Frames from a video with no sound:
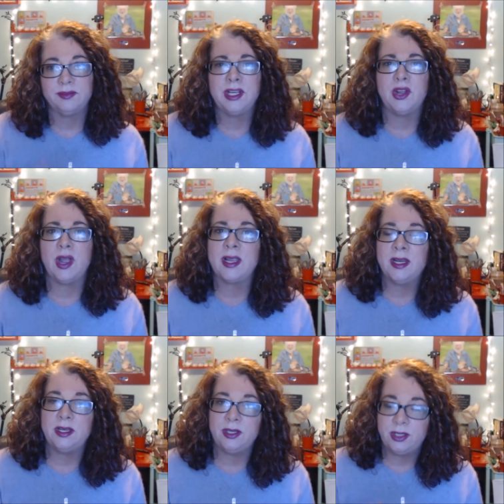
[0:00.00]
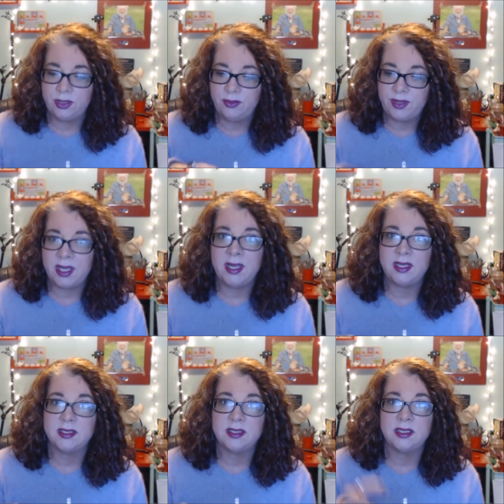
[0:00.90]
You know, I could do
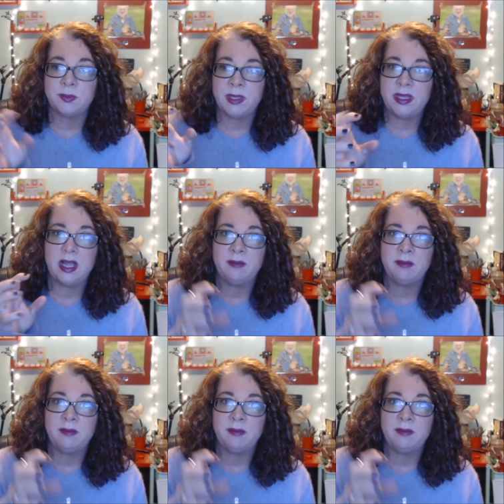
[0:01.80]
things, spend